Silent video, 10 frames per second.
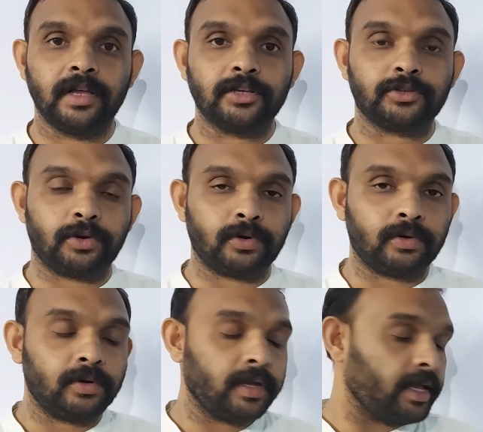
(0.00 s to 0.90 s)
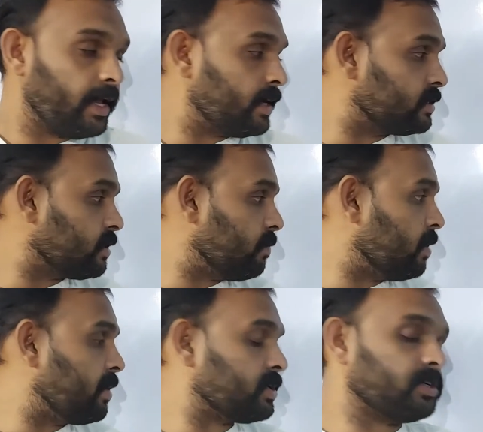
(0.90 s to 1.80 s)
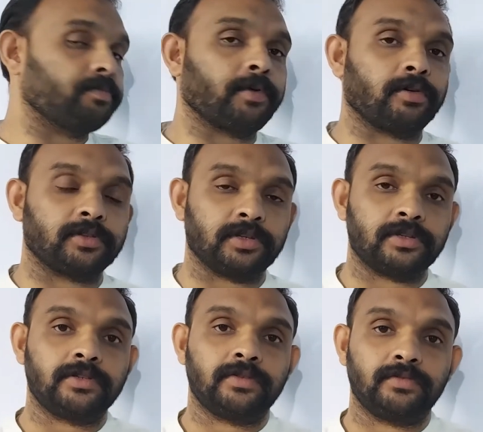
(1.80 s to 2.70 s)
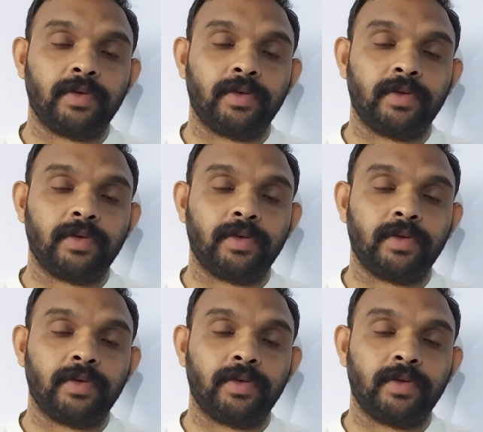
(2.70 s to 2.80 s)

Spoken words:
So in sublimation process